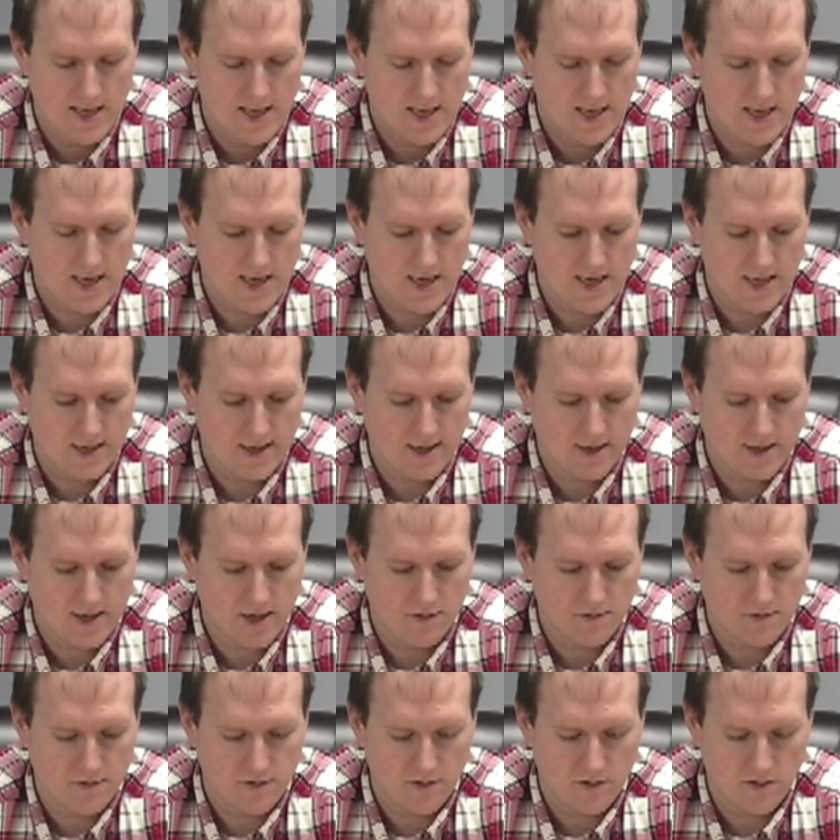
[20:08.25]
The
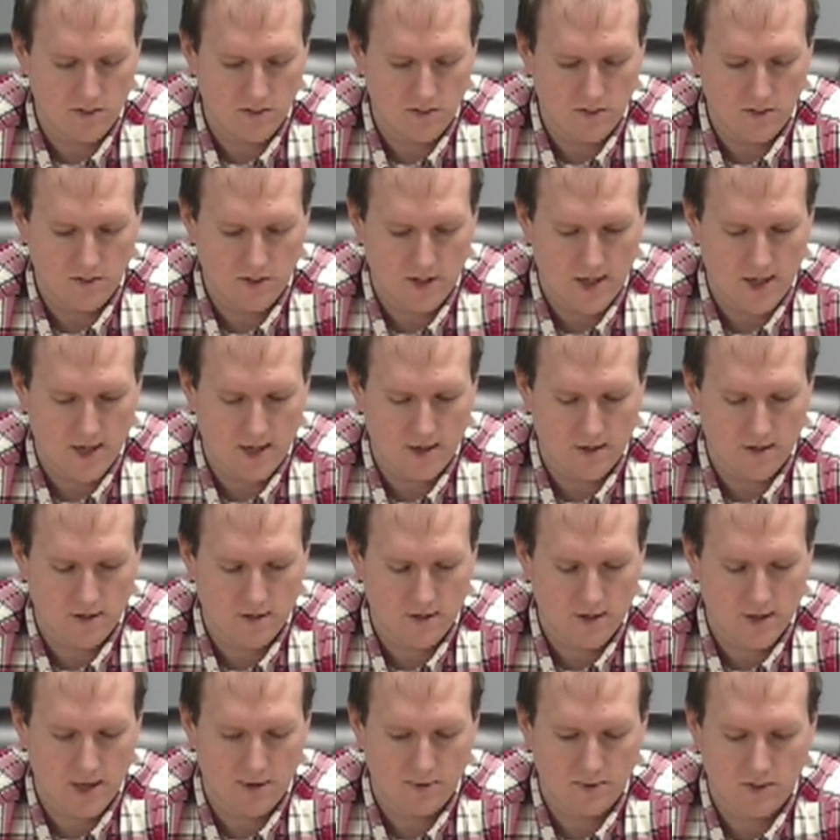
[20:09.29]
council
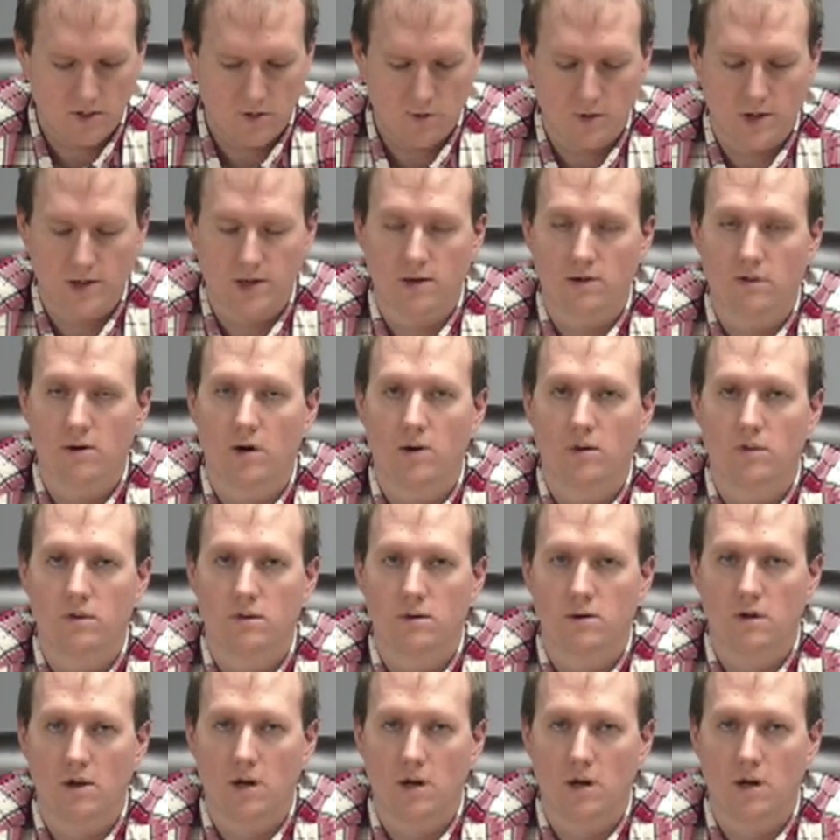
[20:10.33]
countered with their own